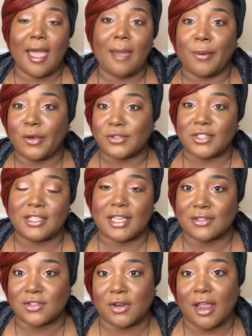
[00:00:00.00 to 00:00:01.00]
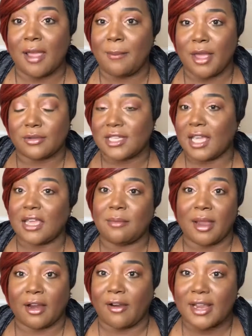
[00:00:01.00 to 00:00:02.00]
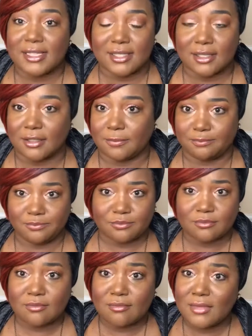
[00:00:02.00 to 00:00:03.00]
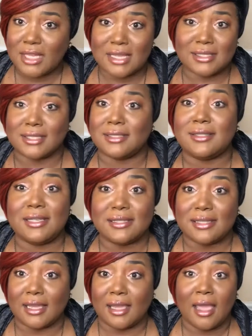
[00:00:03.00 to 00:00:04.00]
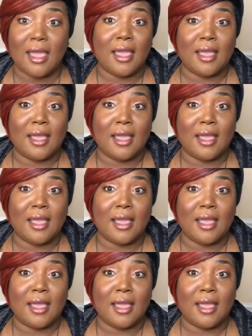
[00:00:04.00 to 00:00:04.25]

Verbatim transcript: I posted yesterday about taking my grandson to Disney.